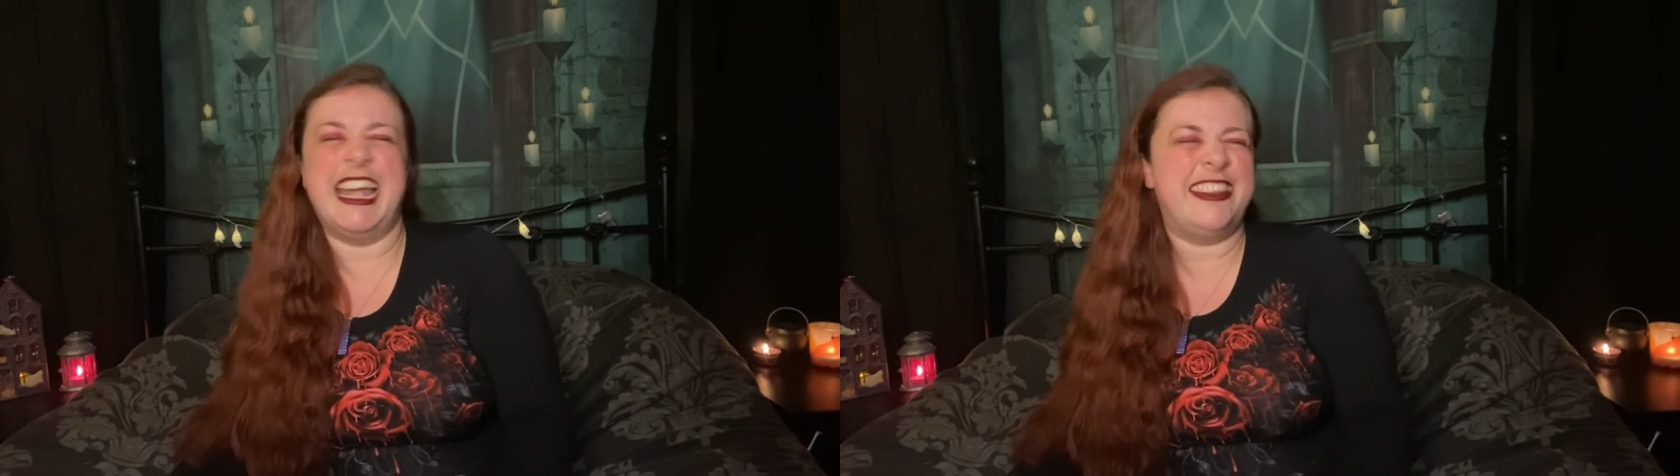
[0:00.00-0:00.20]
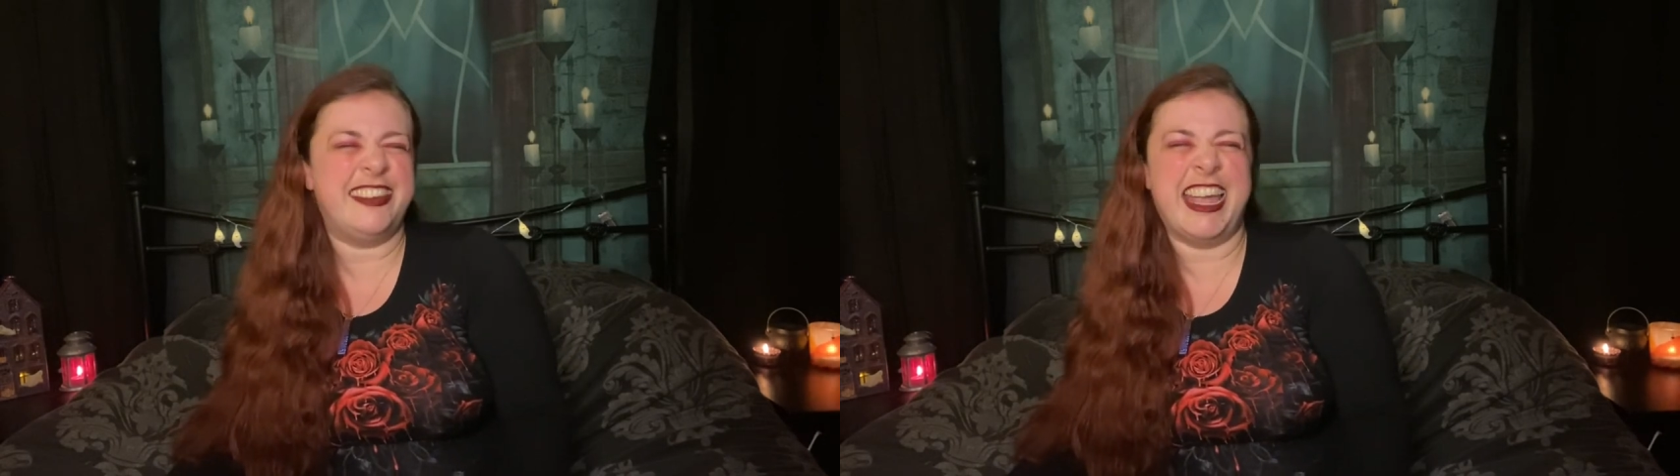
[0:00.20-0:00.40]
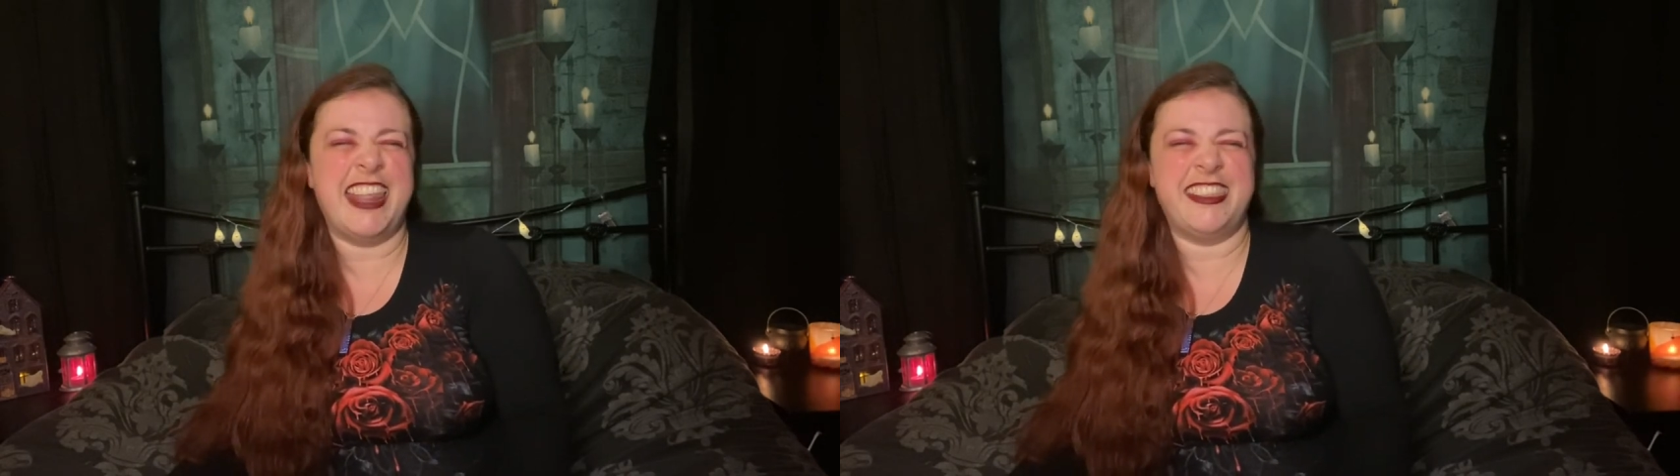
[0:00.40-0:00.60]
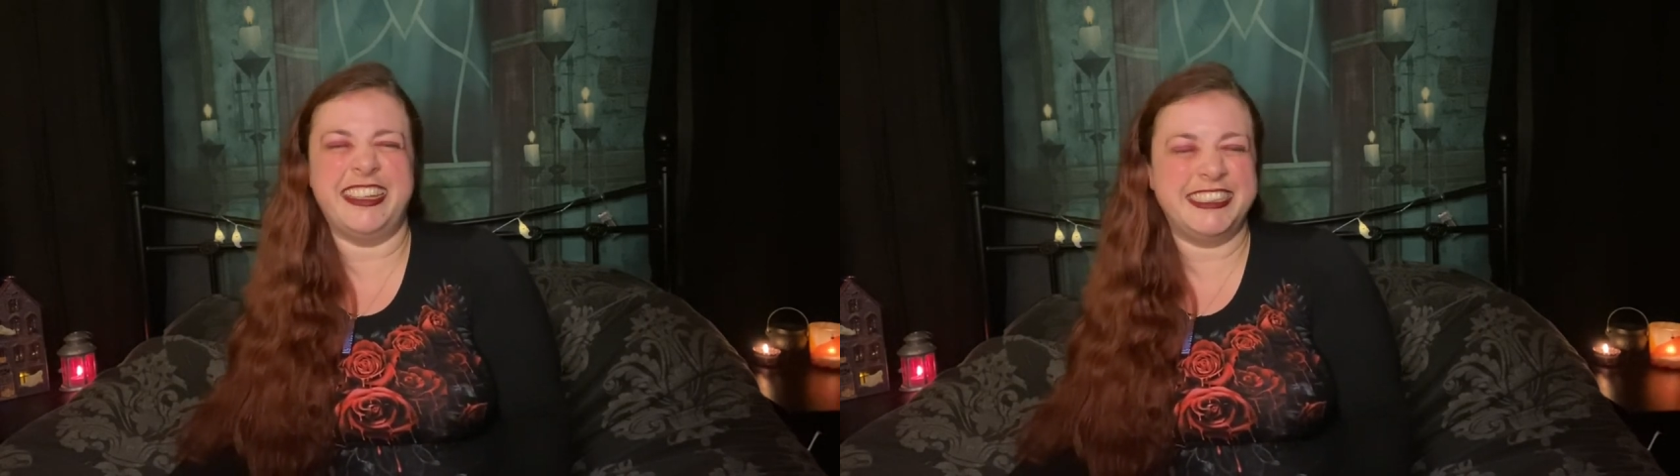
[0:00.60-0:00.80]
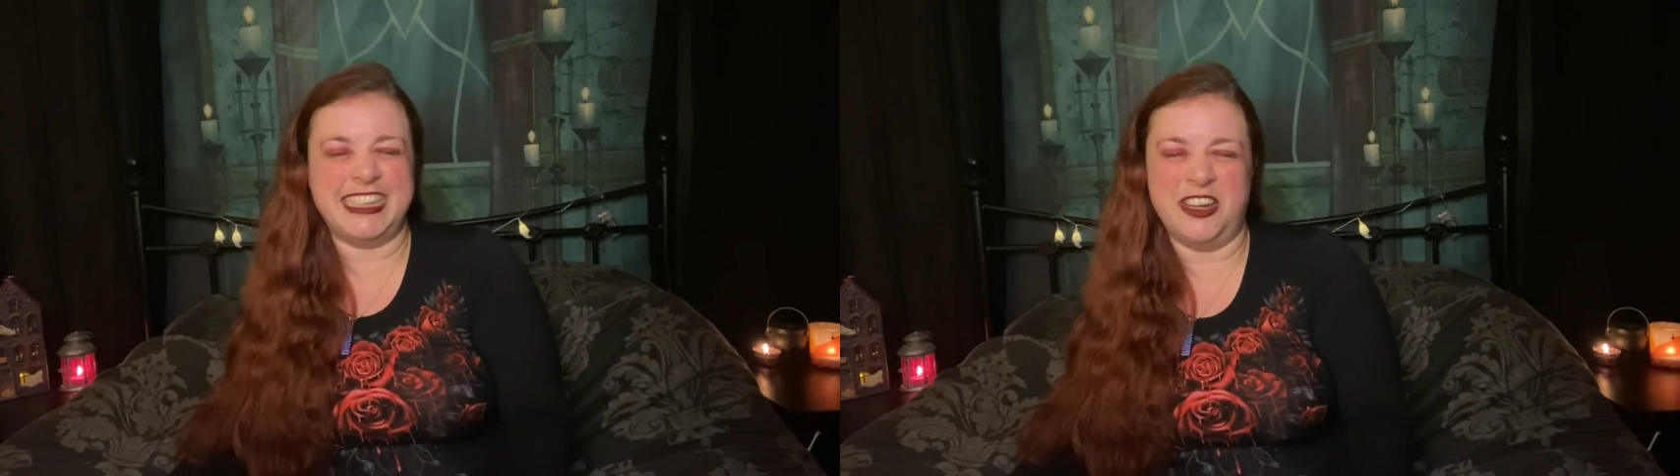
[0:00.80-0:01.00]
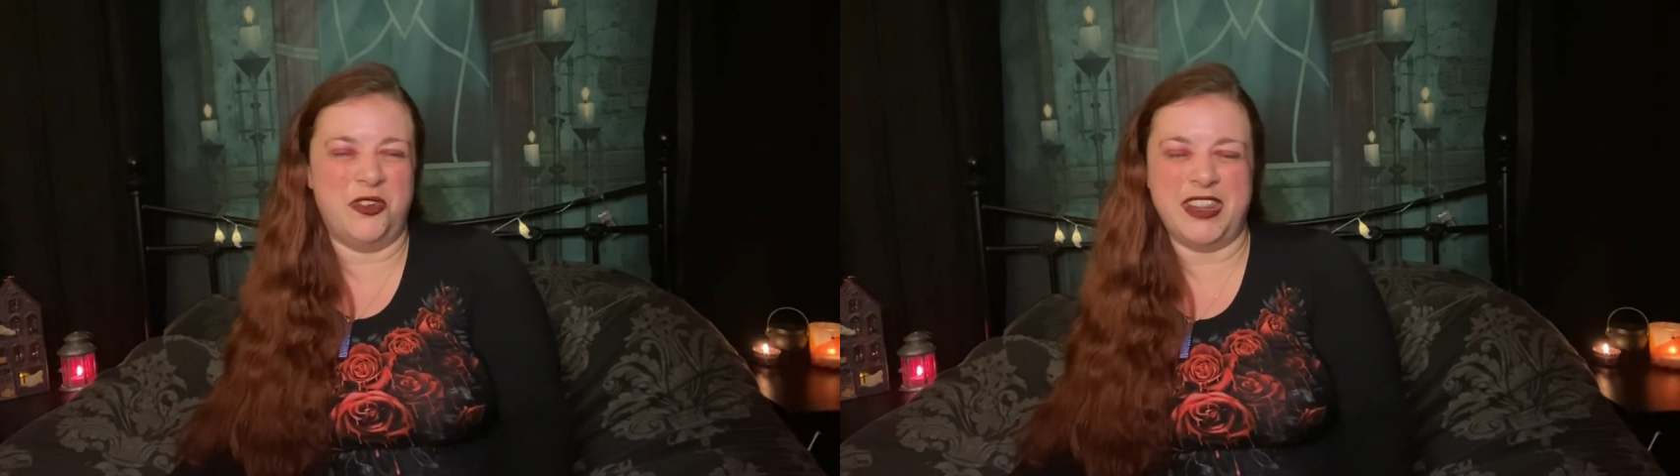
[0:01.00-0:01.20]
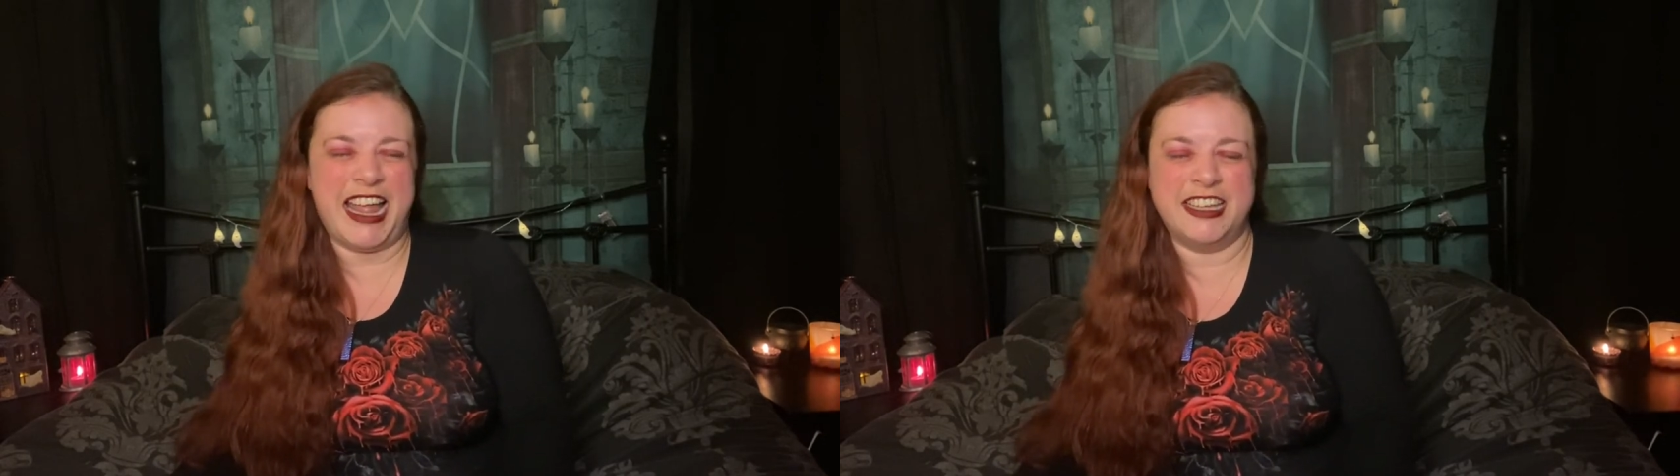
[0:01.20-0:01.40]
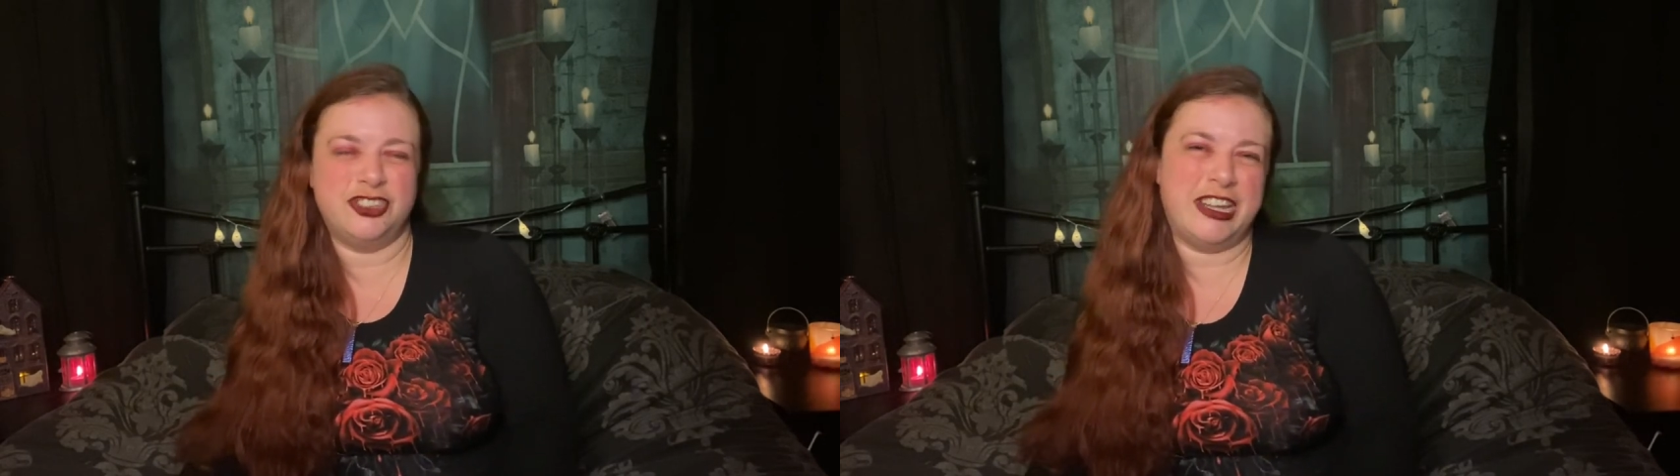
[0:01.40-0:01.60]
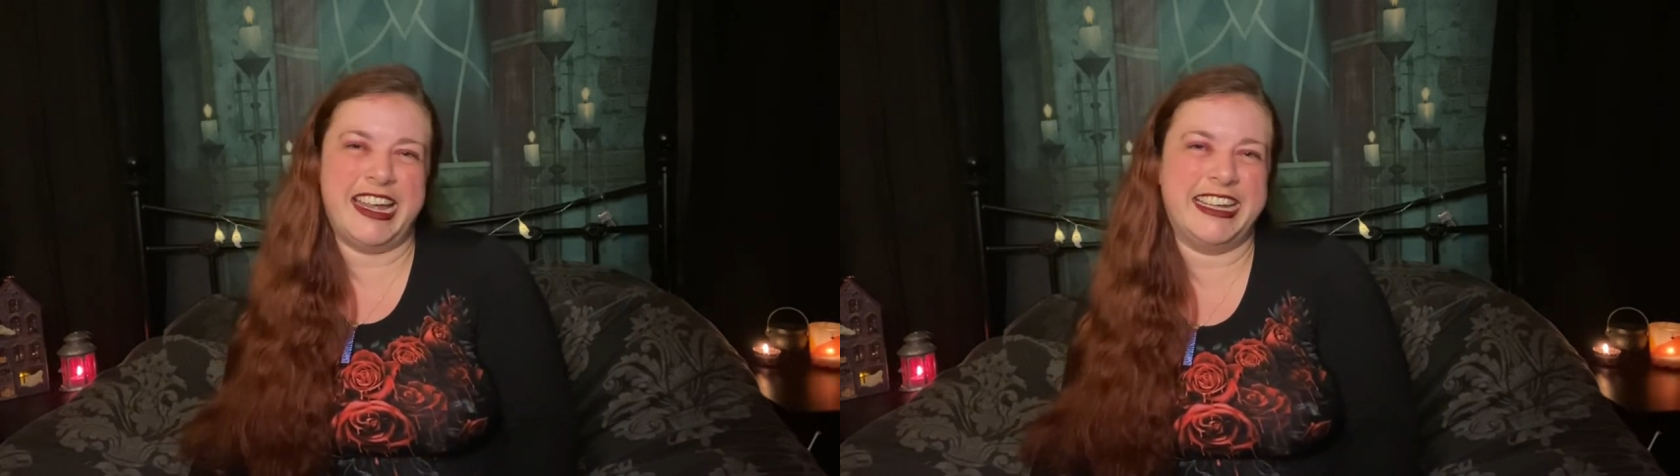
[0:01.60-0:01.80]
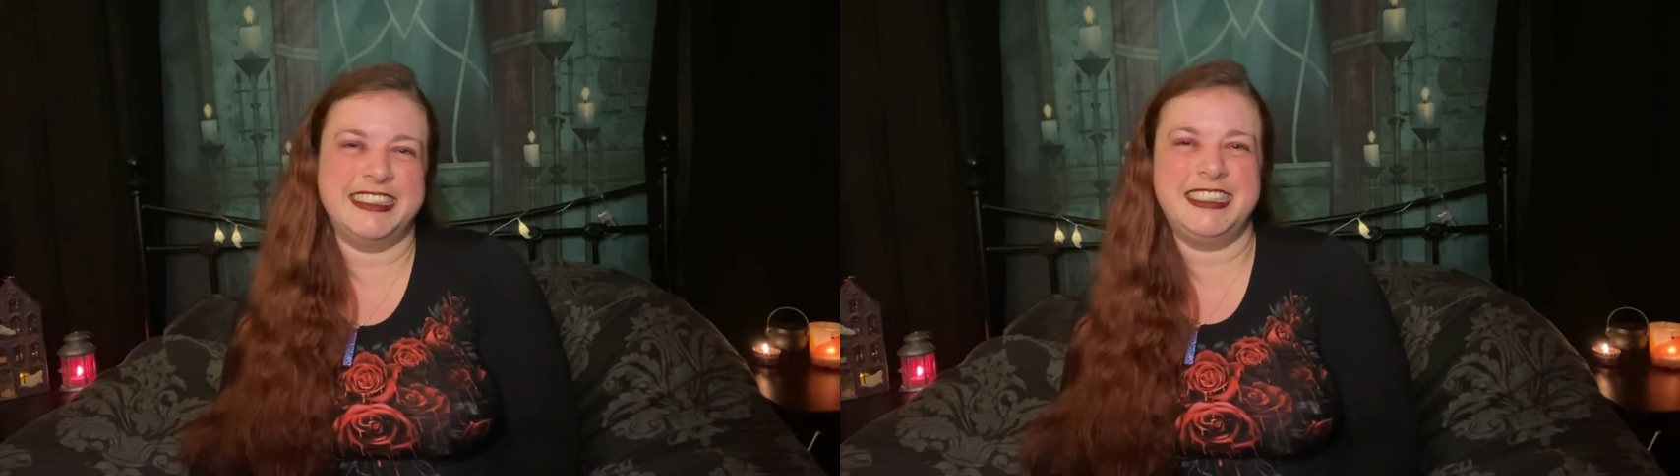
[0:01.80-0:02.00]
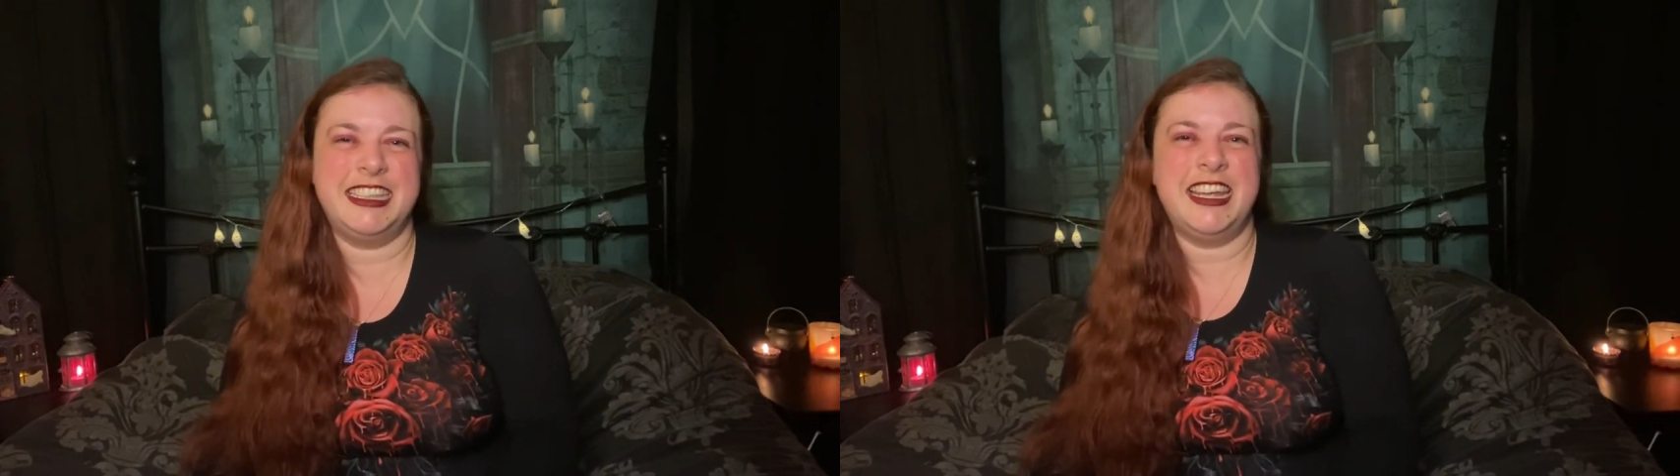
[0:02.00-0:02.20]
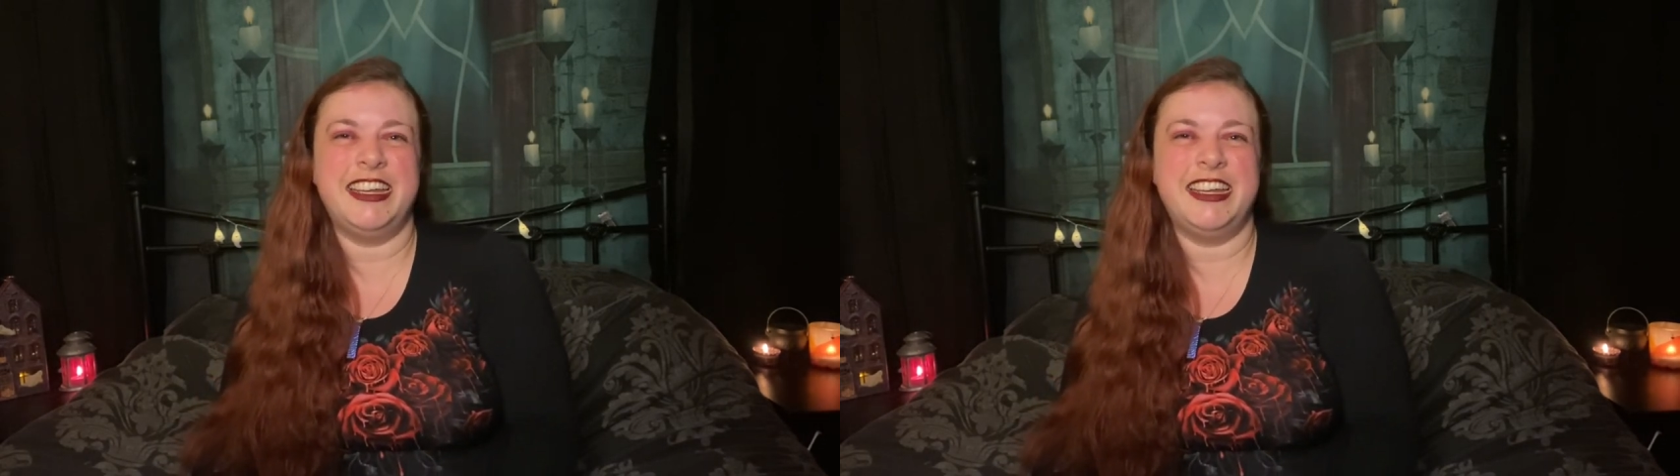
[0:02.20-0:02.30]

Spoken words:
get-togethers and all that jazz.